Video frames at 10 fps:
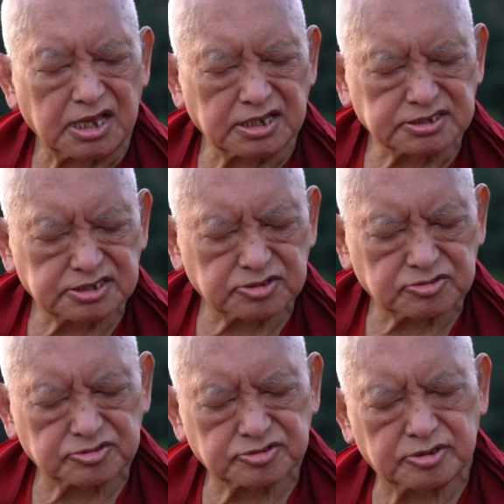under the
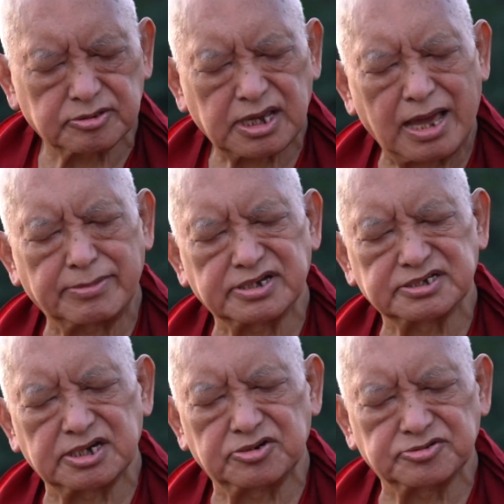control of karma and
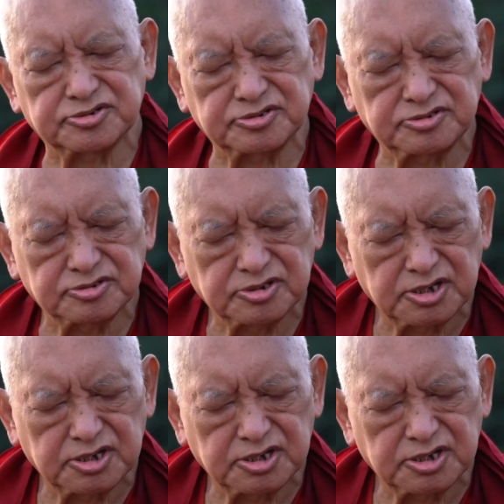delusion,